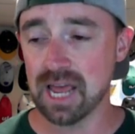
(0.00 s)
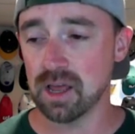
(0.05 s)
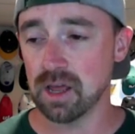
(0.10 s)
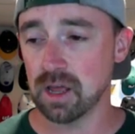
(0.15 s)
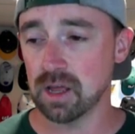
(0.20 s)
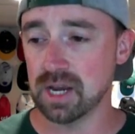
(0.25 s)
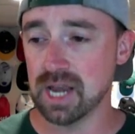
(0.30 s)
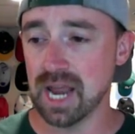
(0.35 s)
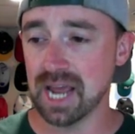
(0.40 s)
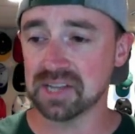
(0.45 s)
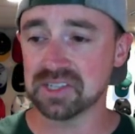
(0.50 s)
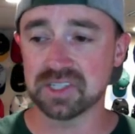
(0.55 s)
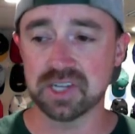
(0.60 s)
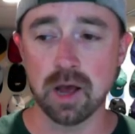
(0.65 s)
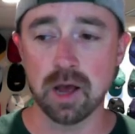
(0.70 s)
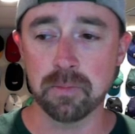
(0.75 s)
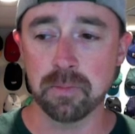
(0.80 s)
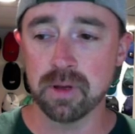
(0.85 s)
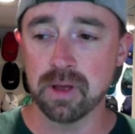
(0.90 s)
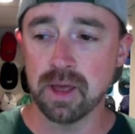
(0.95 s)
Next
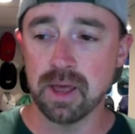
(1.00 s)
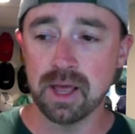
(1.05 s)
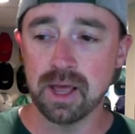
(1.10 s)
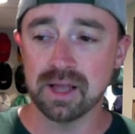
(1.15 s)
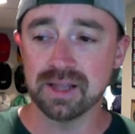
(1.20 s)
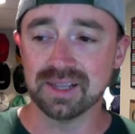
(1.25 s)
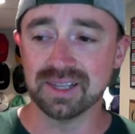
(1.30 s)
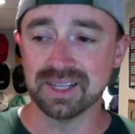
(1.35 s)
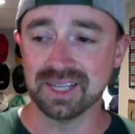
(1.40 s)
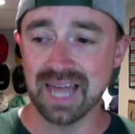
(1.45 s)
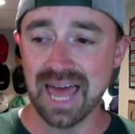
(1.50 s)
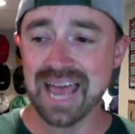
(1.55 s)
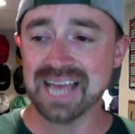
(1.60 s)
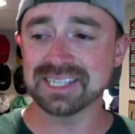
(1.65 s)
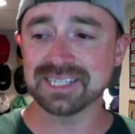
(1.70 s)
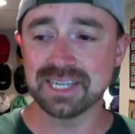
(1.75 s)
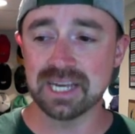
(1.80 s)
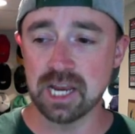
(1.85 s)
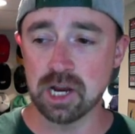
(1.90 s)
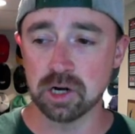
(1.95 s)
up,
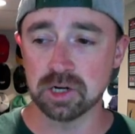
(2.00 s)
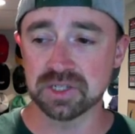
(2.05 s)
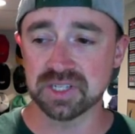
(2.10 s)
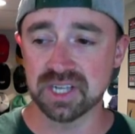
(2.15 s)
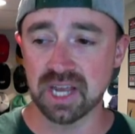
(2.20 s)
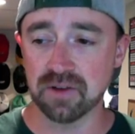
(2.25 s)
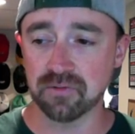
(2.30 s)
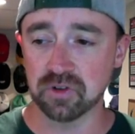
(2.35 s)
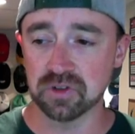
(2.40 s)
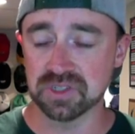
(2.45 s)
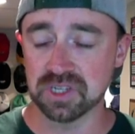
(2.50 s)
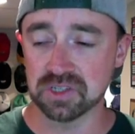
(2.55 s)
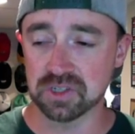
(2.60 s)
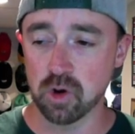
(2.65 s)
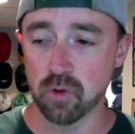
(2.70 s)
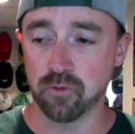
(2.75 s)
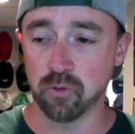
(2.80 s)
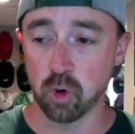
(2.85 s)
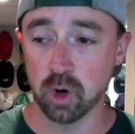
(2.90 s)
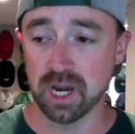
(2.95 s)
last year's San
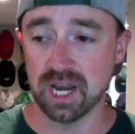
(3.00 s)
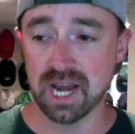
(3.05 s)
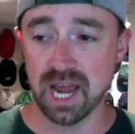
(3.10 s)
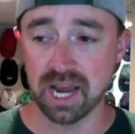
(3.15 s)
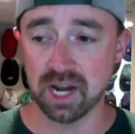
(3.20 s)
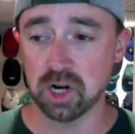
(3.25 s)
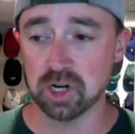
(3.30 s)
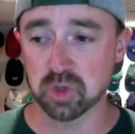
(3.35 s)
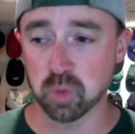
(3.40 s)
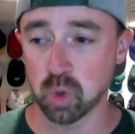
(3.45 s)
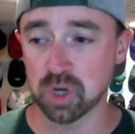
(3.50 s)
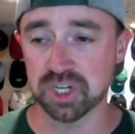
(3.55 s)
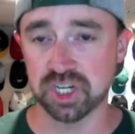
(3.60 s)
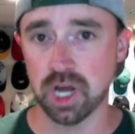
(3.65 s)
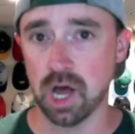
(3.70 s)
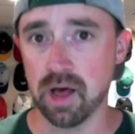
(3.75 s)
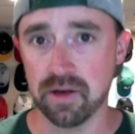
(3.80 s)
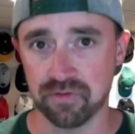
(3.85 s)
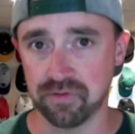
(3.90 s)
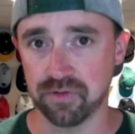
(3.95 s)
Francisco 49ers were
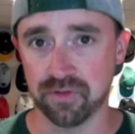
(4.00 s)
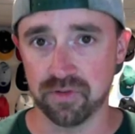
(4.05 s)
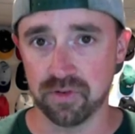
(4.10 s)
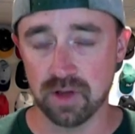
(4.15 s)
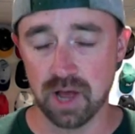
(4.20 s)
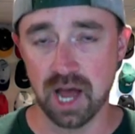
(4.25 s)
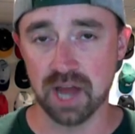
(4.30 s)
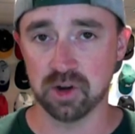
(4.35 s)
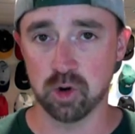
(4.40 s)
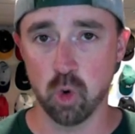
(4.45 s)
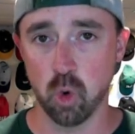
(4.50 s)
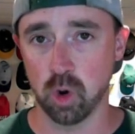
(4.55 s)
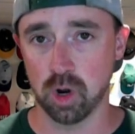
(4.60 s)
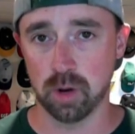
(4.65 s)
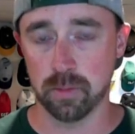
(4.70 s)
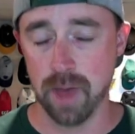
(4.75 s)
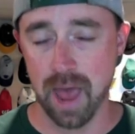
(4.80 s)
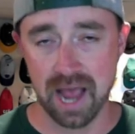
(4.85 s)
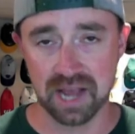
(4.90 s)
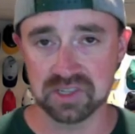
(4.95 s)
tough on
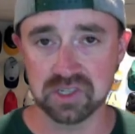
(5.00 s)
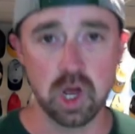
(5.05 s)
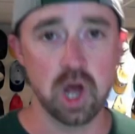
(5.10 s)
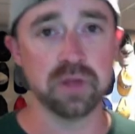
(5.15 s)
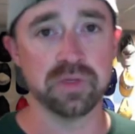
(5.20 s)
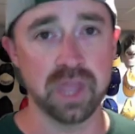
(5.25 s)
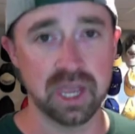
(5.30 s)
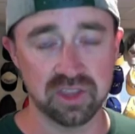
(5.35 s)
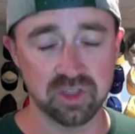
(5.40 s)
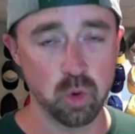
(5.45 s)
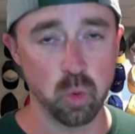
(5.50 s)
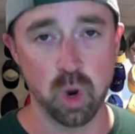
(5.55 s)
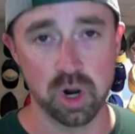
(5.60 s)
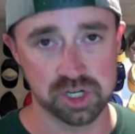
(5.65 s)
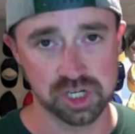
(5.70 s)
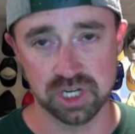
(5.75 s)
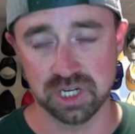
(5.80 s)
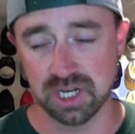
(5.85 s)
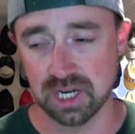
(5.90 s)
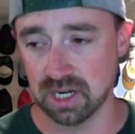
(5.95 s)
quarterbacks, unlike the
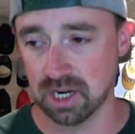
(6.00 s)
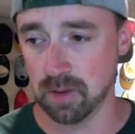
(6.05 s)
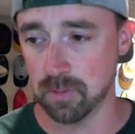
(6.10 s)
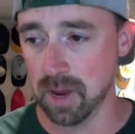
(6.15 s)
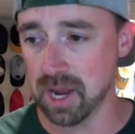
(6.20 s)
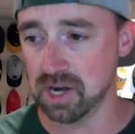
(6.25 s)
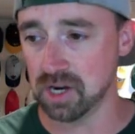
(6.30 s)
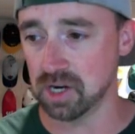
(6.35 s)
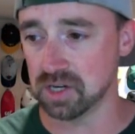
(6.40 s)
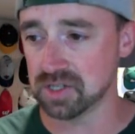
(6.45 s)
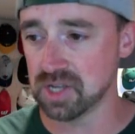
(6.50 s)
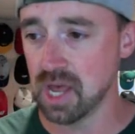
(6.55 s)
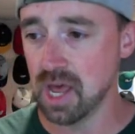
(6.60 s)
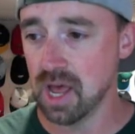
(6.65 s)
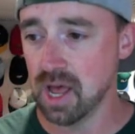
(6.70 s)
Washington Commanders.